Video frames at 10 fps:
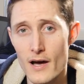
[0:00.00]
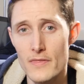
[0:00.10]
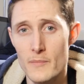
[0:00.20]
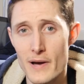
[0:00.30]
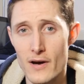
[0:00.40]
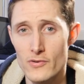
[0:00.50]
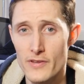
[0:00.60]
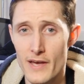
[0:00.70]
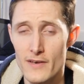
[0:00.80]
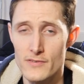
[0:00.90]
the mouse. It
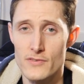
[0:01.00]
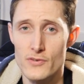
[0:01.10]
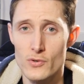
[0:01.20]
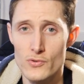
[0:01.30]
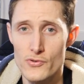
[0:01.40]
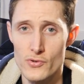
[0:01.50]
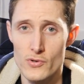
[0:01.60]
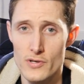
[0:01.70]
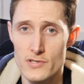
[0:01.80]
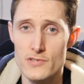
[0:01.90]
has its own
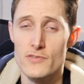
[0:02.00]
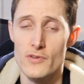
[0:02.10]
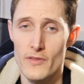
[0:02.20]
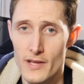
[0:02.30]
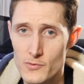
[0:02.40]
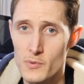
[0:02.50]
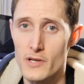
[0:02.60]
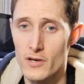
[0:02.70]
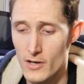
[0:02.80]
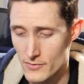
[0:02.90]
storage. So that's pretty
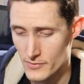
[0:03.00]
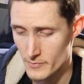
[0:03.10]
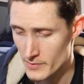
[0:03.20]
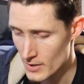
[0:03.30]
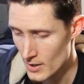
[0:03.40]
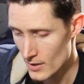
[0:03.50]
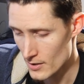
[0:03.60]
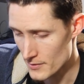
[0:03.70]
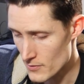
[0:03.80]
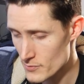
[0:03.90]
awesome.
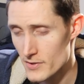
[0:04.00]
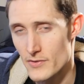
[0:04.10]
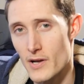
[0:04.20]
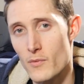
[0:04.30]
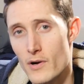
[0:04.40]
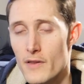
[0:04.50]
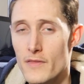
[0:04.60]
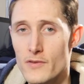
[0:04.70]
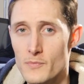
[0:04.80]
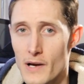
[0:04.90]
Another reason I wanted
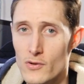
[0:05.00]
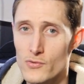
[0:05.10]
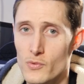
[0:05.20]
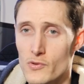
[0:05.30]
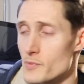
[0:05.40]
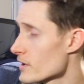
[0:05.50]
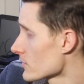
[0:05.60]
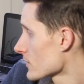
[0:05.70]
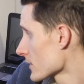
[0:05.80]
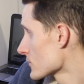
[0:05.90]
this mouse was
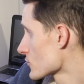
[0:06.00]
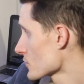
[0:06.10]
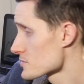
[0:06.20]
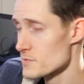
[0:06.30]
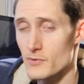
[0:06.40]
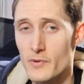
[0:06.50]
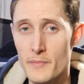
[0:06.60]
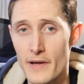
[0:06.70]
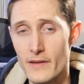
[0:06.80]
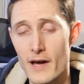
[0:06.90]
because I can switch between
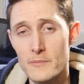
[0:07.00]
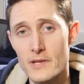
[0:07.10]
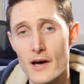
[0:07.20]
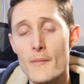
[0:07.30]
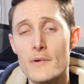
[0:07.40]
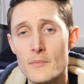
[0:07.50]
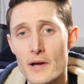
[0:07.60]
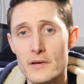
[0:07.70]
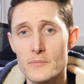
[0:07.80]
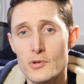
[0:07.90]
my laptop and my
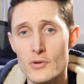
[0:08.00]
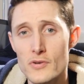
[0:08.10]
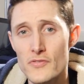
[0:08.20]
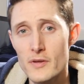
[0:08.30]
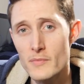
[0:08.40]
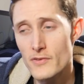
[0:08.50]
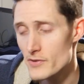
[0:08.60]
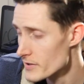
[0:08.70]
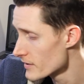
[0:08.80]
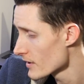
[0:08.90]
computer
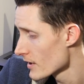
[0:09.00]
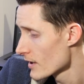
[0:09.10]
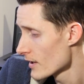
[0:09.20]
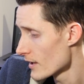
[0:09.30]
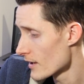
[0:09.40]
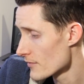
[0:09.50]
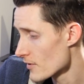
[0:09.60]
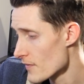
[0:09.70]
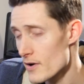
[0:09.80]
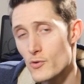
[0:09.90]
seamlessly, and I
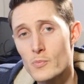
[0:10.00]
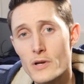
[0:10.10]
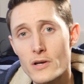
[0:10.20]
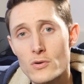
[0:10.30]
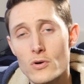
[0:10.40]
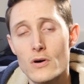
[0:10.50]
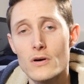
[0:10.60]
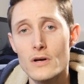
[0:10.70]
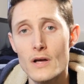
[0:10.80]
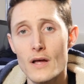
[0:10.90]
thought that was pretty cool.
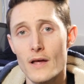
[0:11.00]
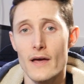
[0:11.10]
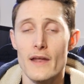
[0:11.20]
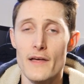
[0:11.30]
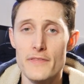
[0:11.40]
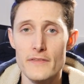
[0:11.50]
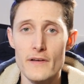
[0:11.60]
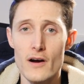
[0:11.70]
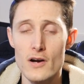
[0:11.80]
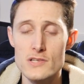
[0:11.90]
And I think the
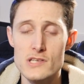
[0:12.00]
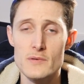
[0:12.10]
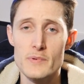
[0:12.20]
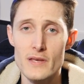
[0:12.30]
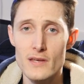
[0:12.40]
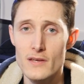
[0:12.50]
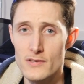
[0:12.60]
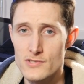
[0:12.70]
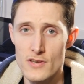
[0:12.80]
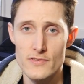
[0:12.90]
RGB
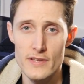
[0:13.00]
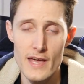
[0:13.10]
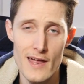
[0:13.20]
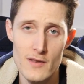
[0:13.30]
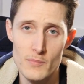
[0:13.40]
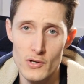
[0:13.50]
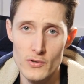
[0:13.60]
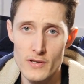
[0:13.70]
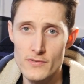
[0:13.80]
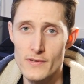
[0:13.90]
is just an added
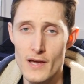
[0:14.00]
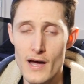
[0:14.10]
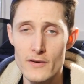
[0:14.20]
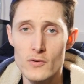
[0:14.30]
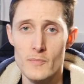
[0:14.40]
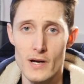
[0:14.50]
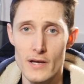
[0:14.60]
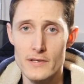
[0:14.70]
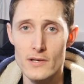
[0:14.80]
bonus. I don't mind